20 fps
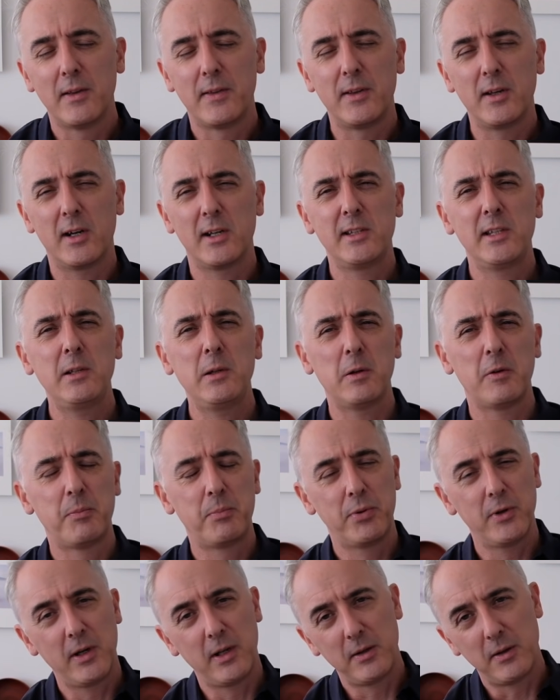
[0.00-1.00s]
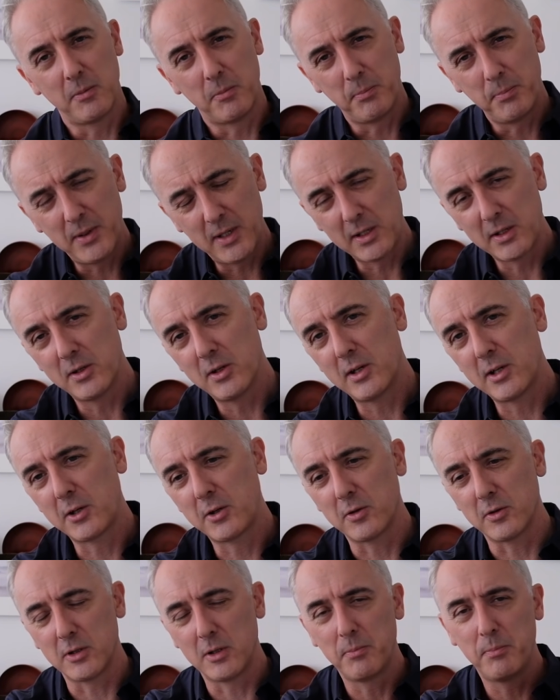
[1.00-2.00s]
the idea of putting the big
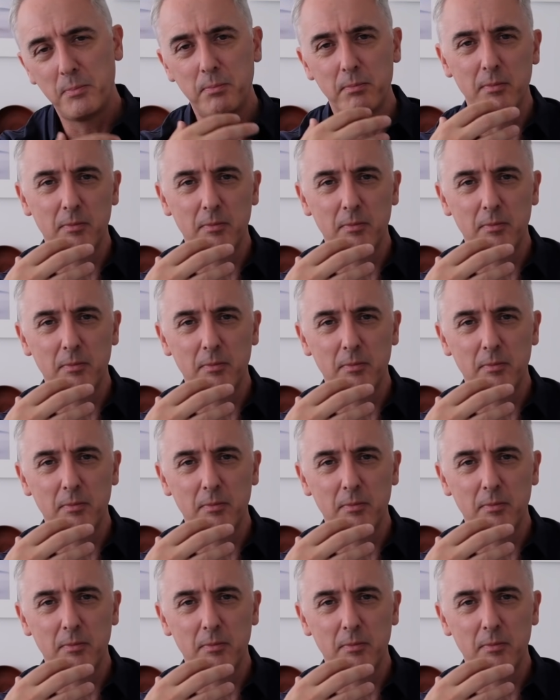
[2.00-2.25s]
Nikon the,